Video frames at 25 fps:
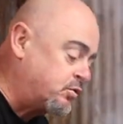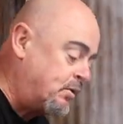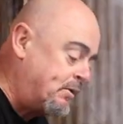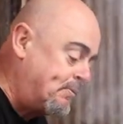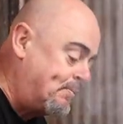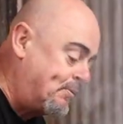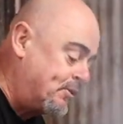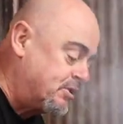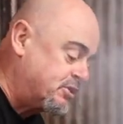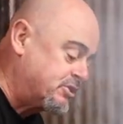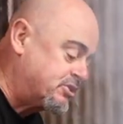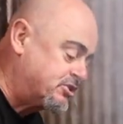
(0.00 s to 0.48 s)
we
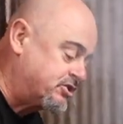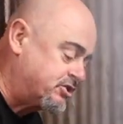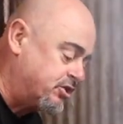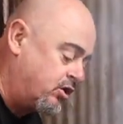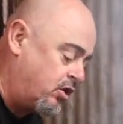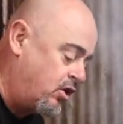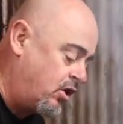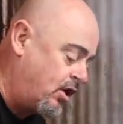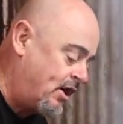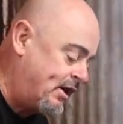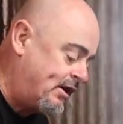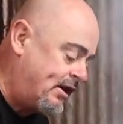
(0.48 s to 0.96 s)
put
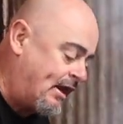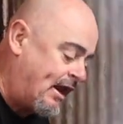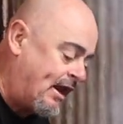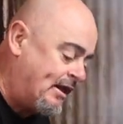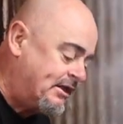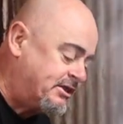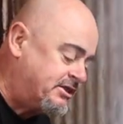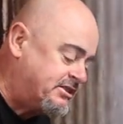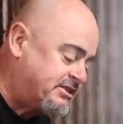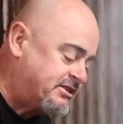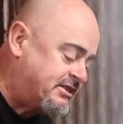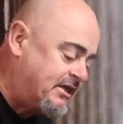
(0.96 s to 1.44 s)
aside
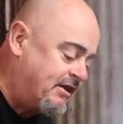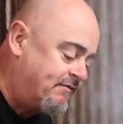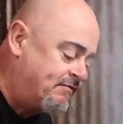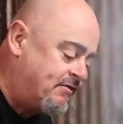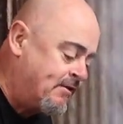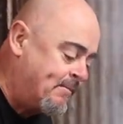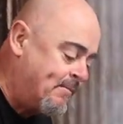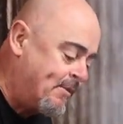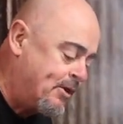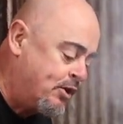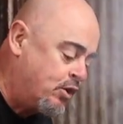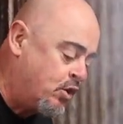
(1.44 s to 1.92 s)
and just give
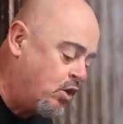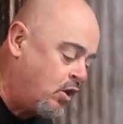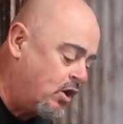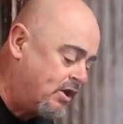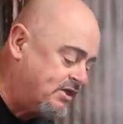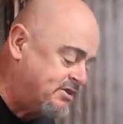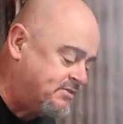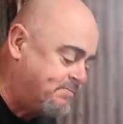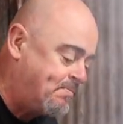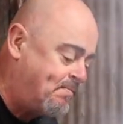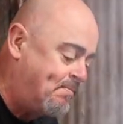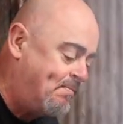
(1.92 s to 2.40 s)
them a
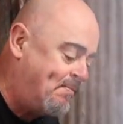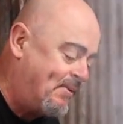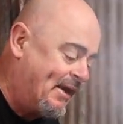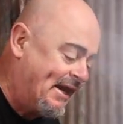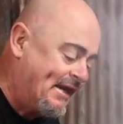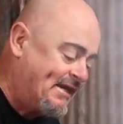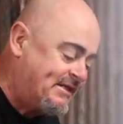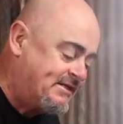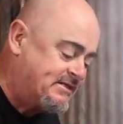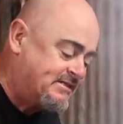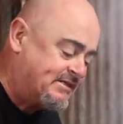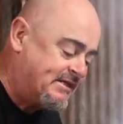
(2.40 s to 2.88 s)
nice
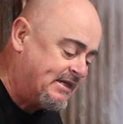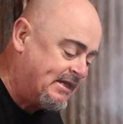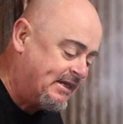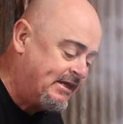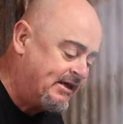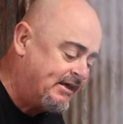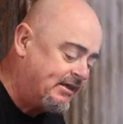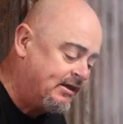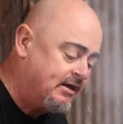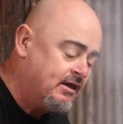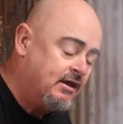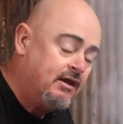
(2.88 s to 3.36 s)

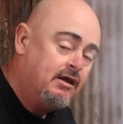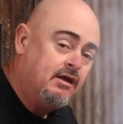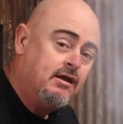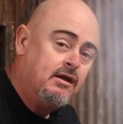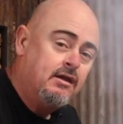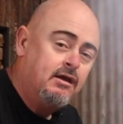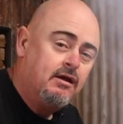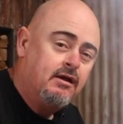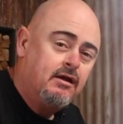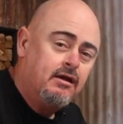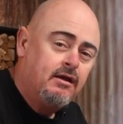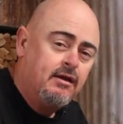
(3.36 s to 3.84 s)
basting.
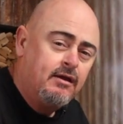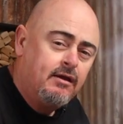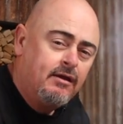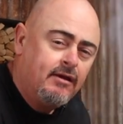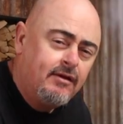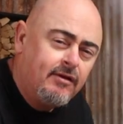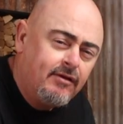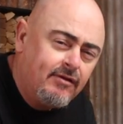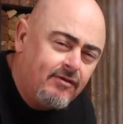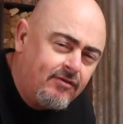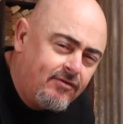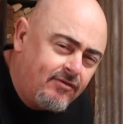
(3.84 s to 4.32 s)

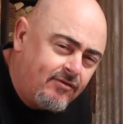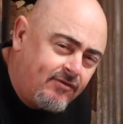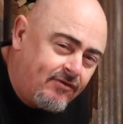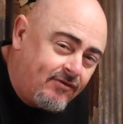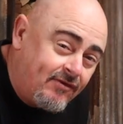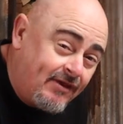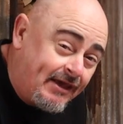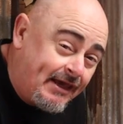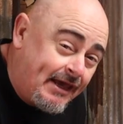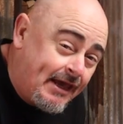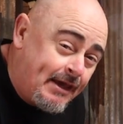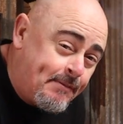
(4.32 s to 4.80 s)

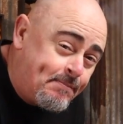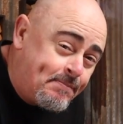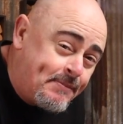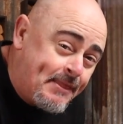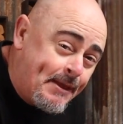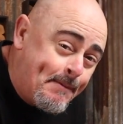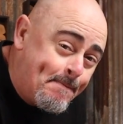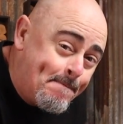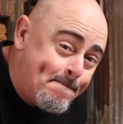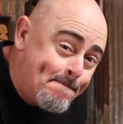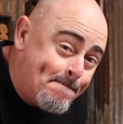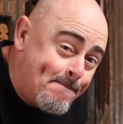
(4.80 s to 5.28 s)
Keep
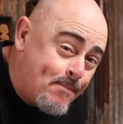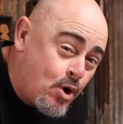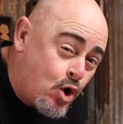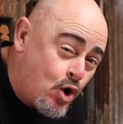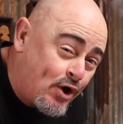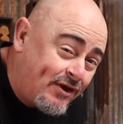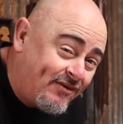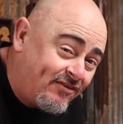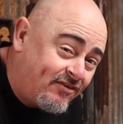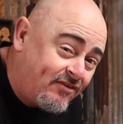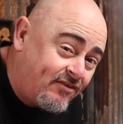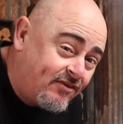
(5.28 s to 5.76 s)
them
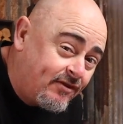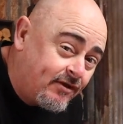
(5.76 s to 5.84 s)
moist.